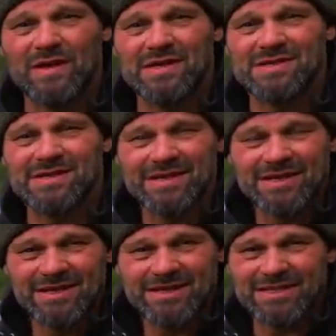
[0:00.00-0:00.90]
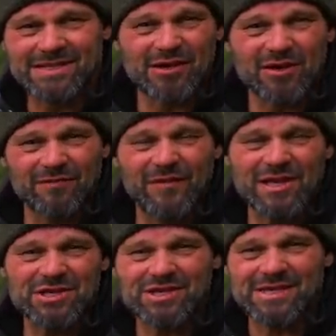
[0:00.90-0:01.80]
these little
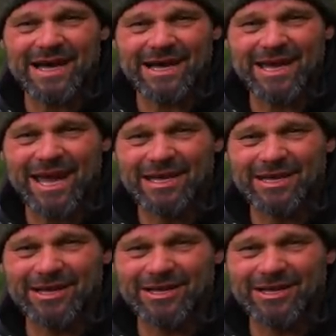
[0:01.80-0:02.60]
adventures out of Kent.